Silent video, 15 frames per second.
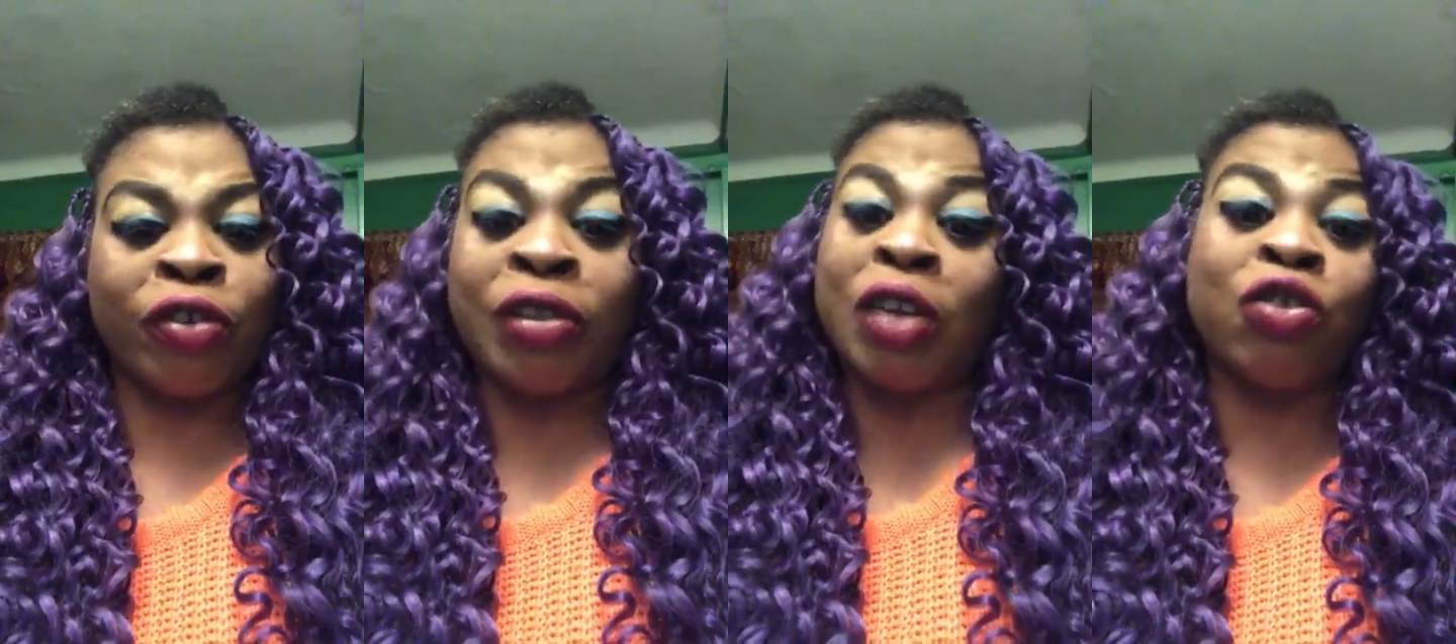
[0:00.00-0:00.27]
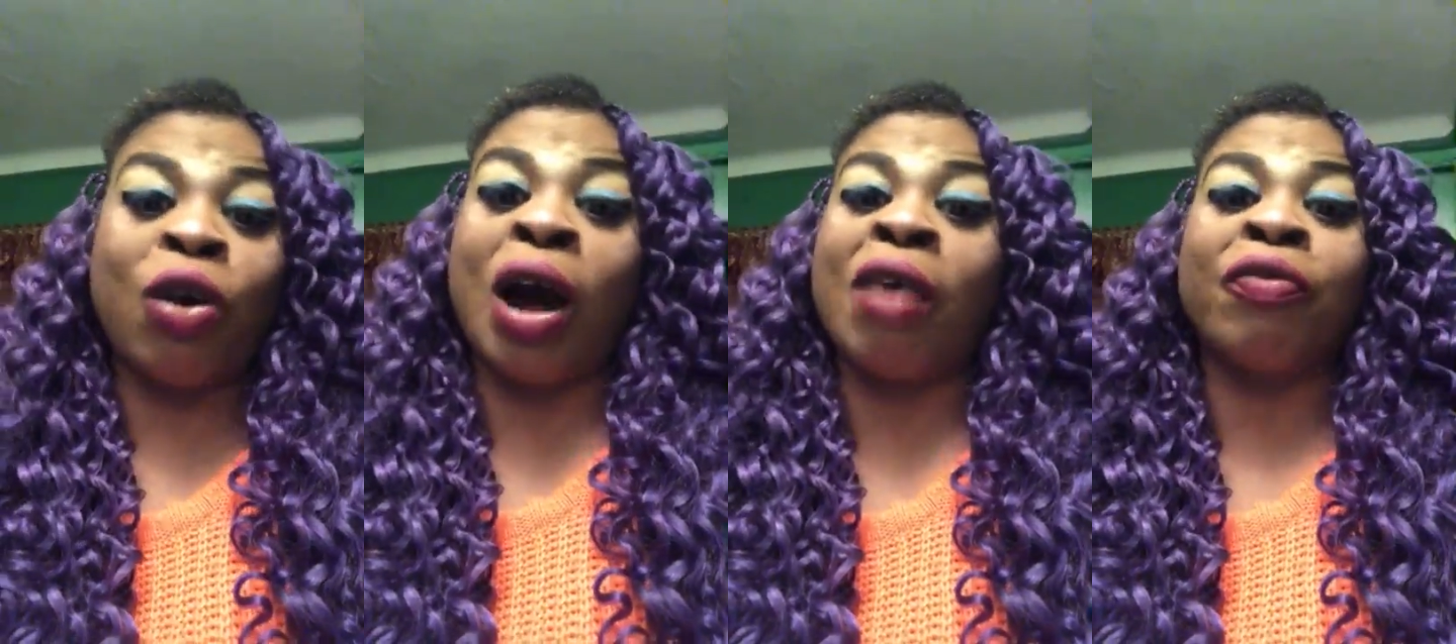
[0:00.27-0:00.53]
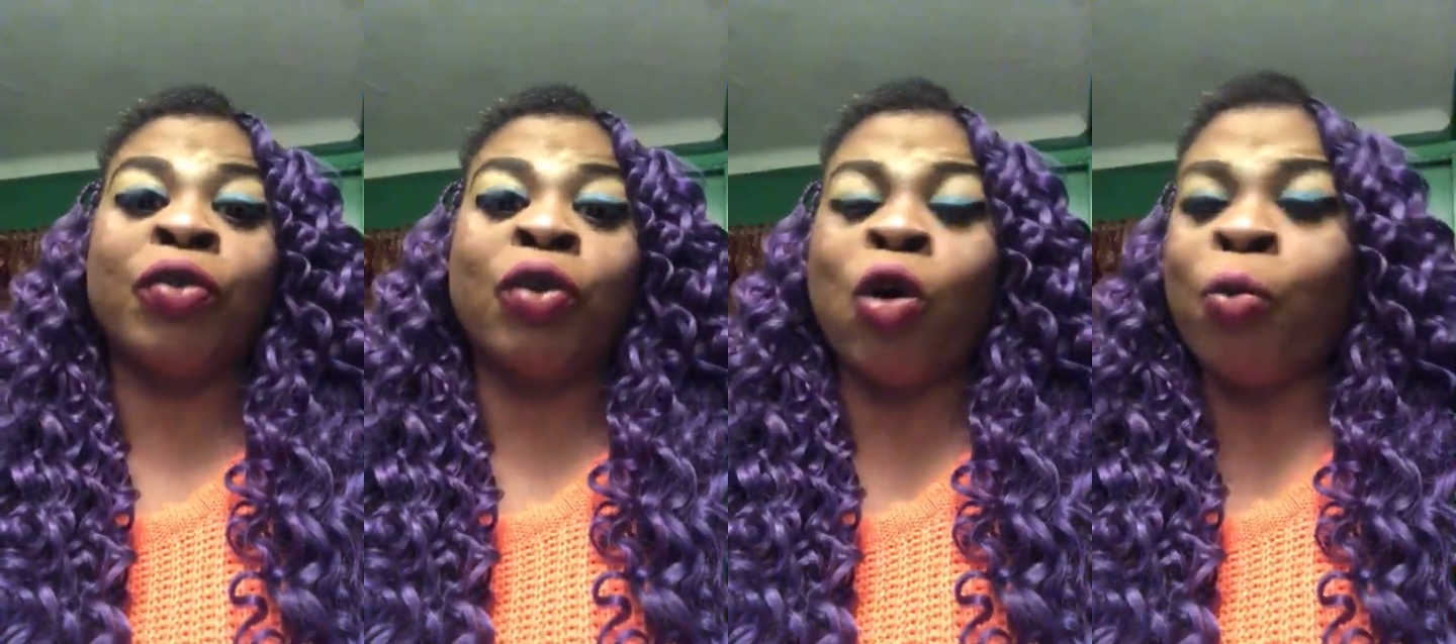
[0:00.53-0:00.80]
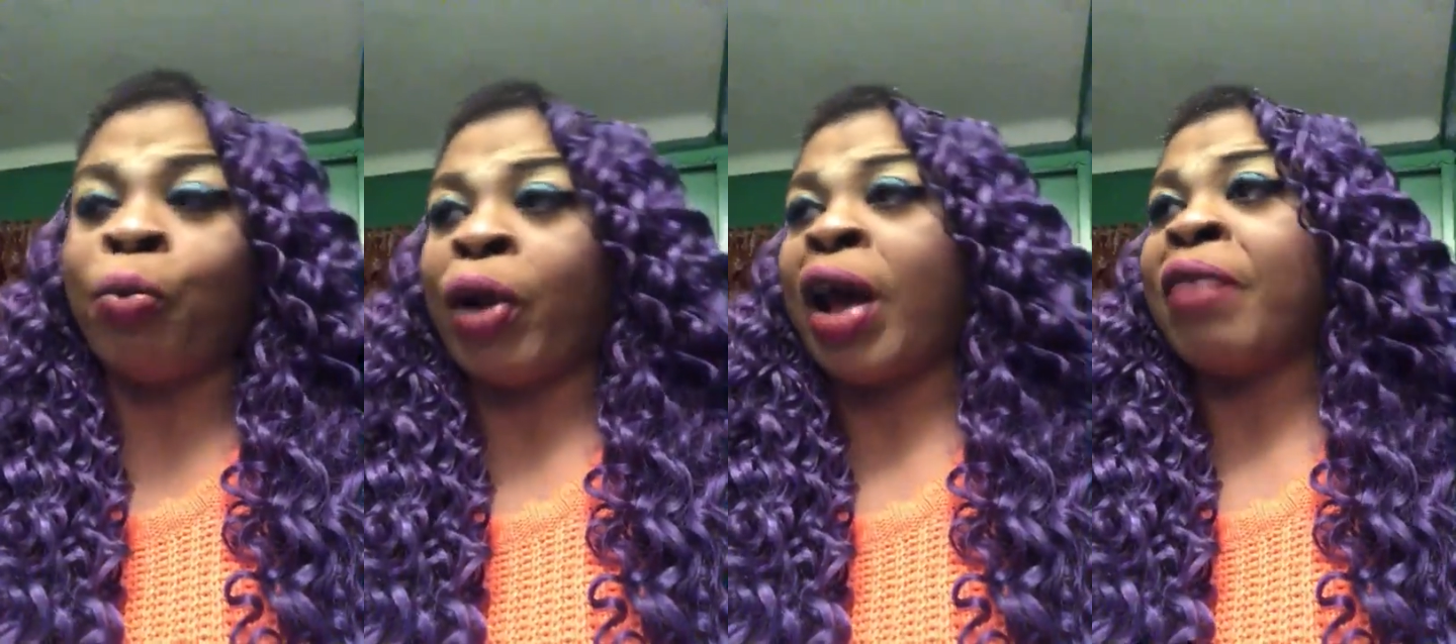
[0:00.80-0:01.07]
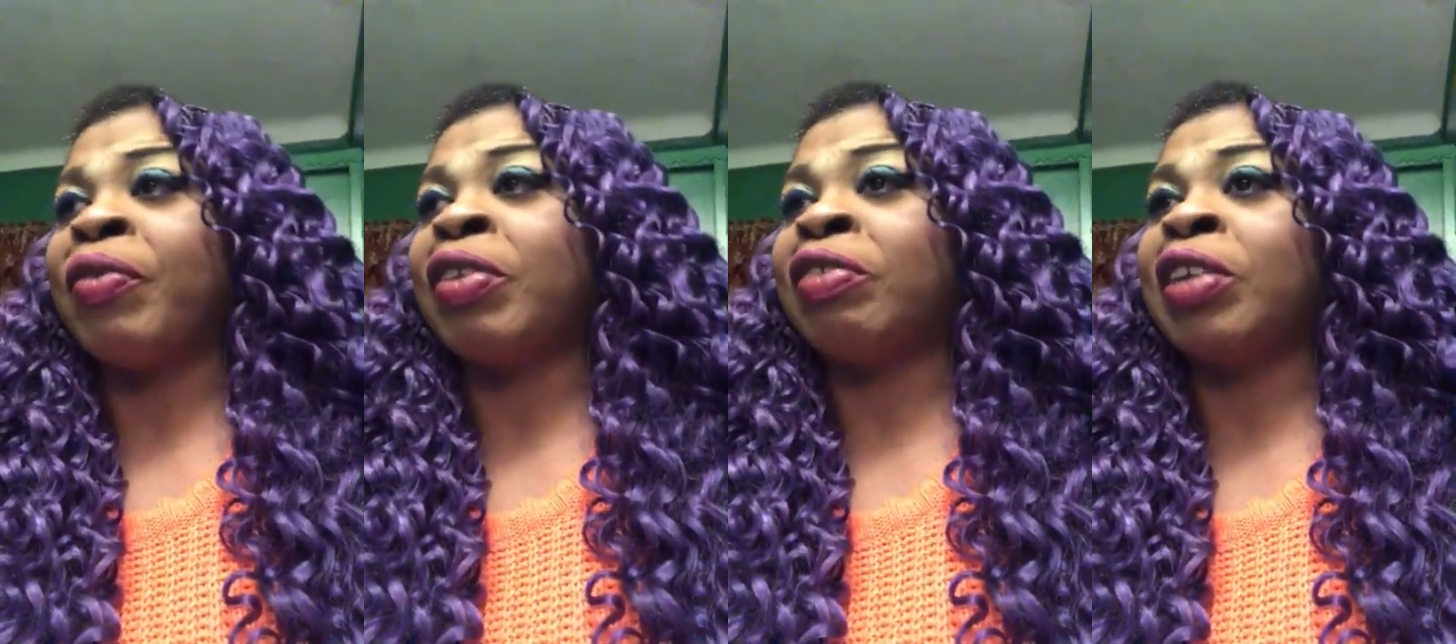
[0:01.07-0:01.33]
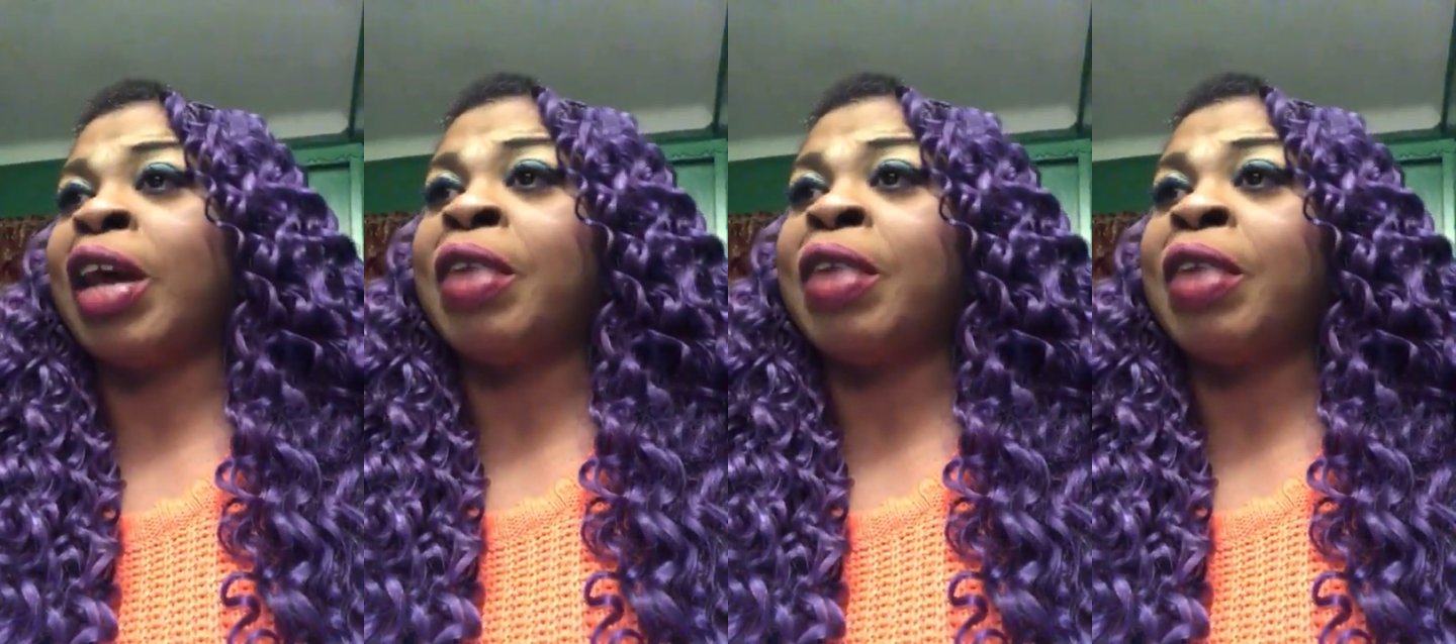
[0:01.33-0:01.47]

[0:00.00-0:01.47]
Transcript: that you have no privacy,